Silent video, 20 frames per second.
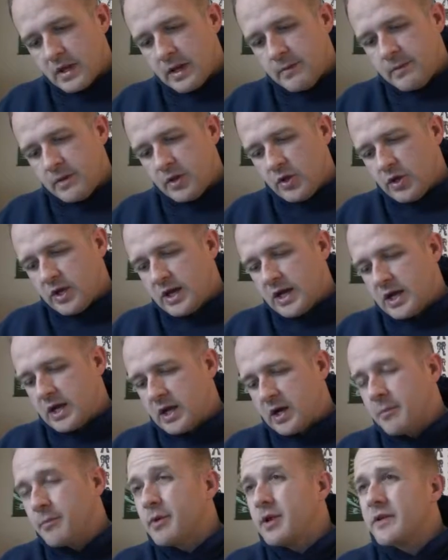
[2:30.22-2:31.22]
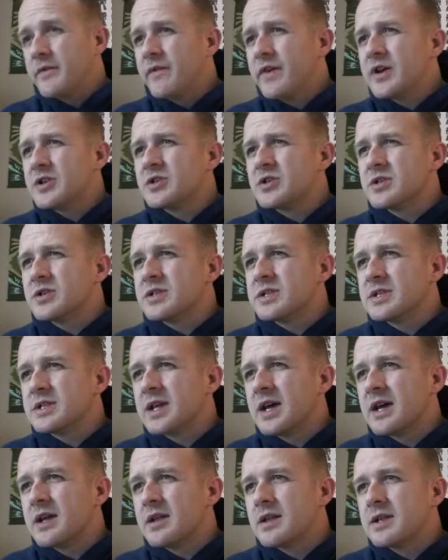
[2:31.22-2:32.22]
Looking at company veterans,
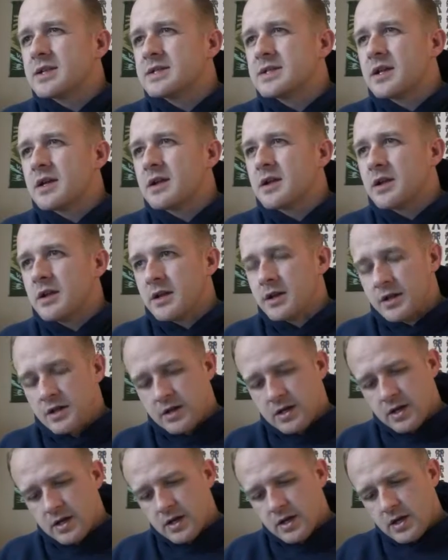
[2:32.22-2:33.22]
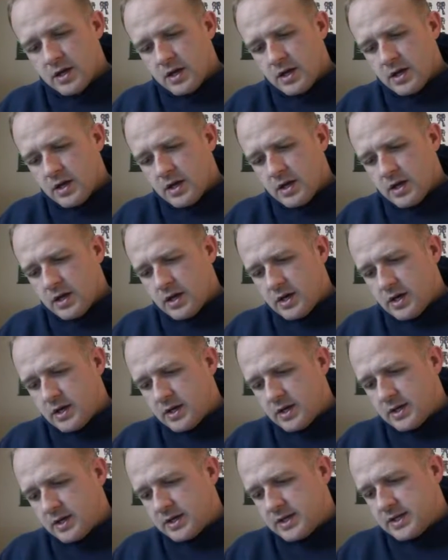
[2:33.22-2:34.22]
that's not on here.
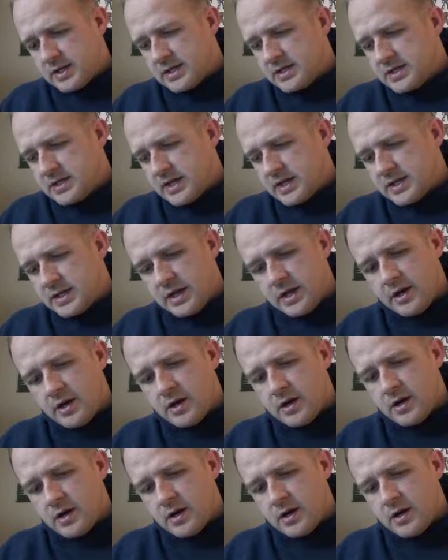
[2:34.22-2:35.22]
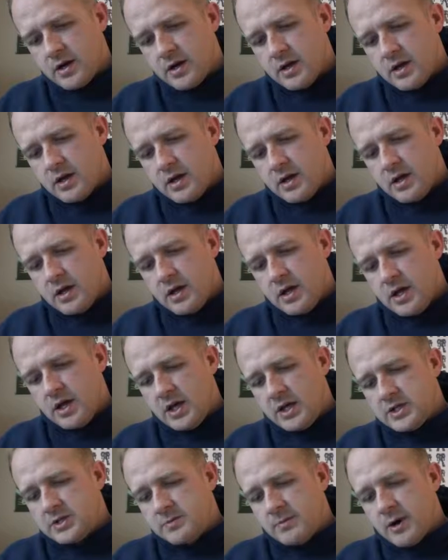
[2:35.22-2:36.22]
Because it says here,
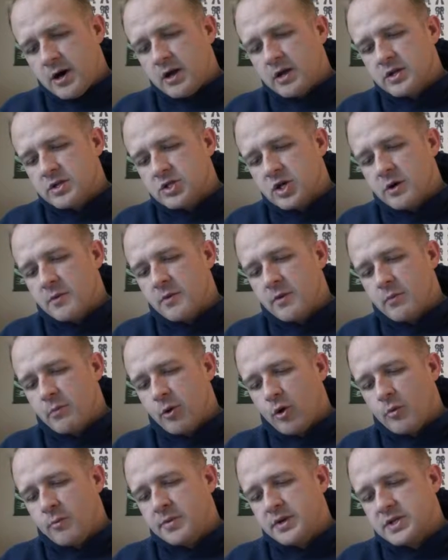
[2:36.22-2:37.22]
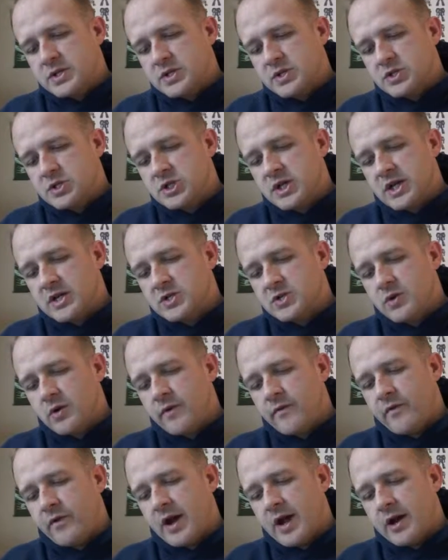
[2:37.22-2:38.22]
each model is armed with a bolt pistol, chainsword,
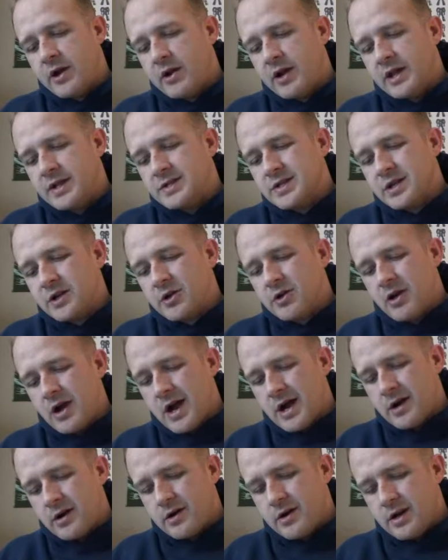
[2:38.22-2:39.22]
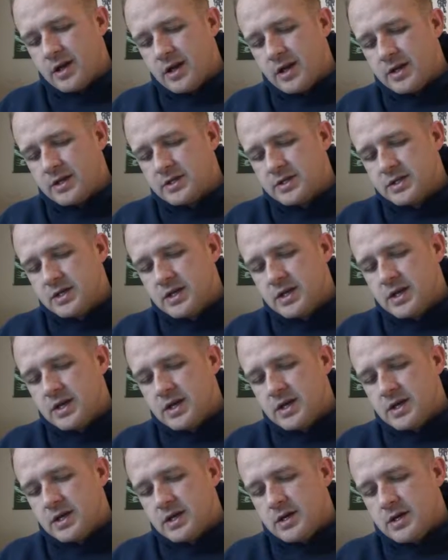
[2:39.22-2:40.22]
frag grenades, and crack grenades.
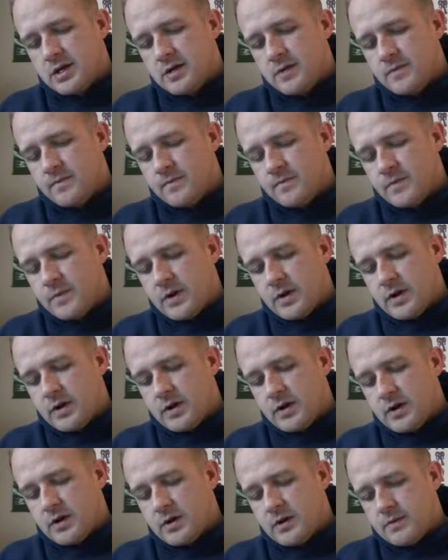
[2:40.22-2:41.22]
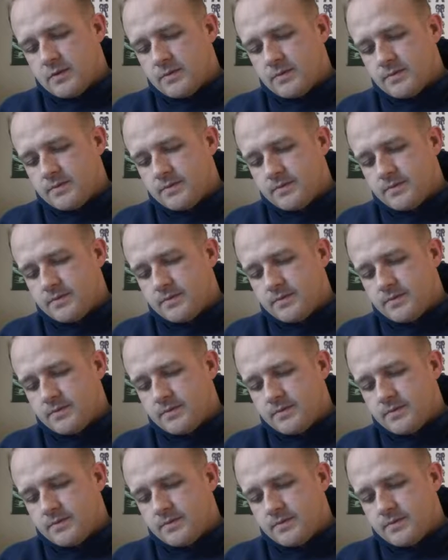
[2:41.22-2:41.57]
Oh,